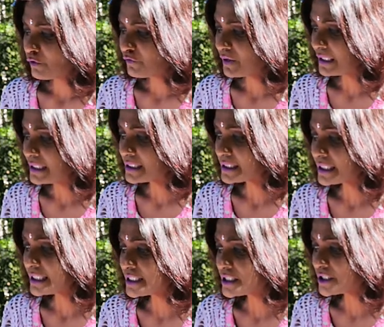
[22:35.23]
feelings
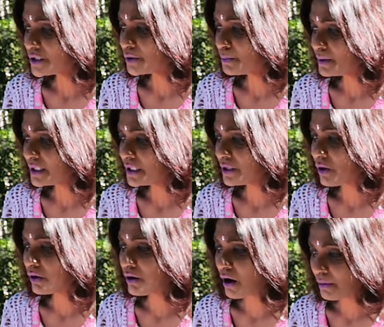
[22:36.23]
need to be your
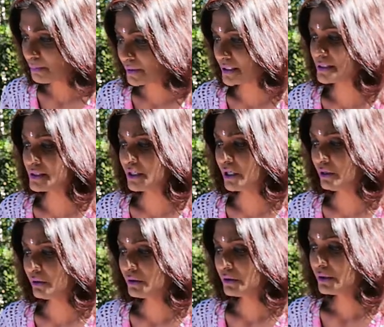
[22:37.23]
compass here.
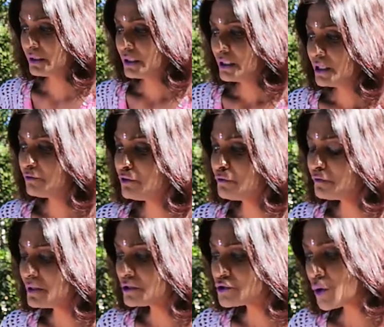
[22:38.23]
If you
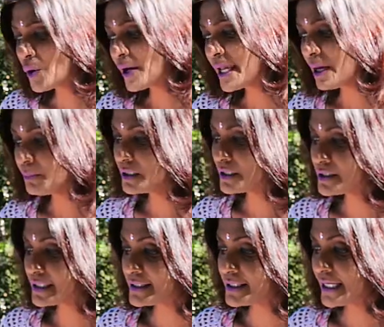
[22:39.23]
feel joy, happiness,
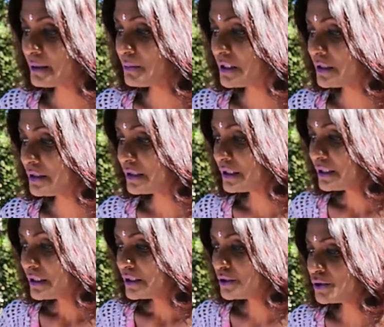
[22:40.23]
excitement,
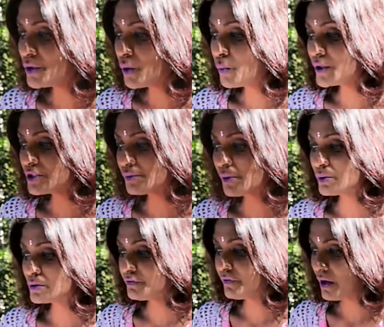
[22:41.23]
you know which road
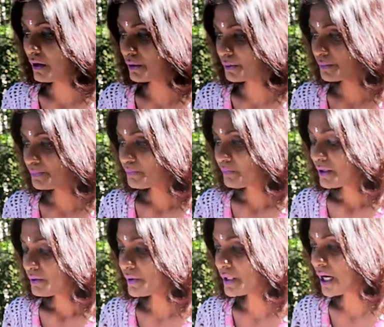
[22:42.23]
to follow.
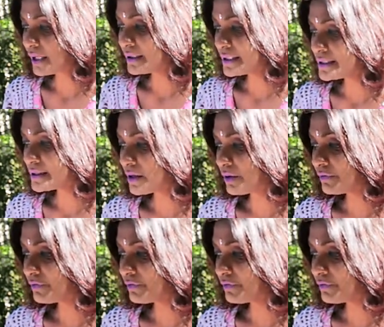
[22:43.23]
Regardless of